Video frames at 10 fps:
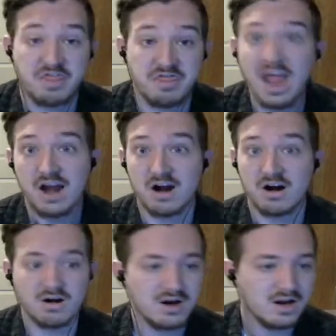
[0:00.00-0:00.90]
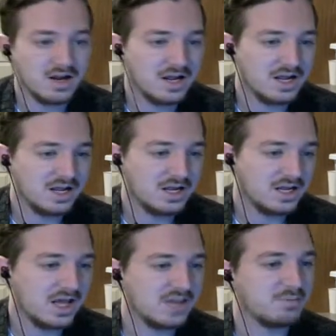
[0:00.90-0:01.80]
there
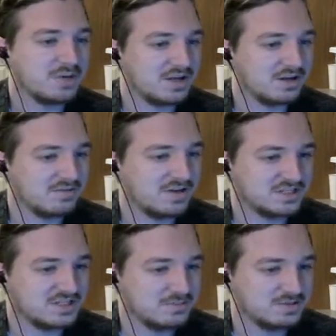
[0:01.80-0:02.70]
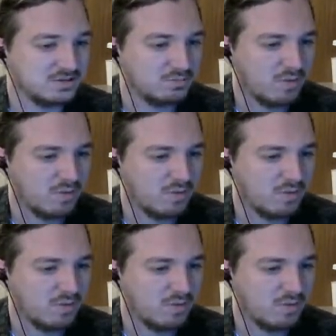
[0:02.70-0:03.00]
at the beginning of next episode.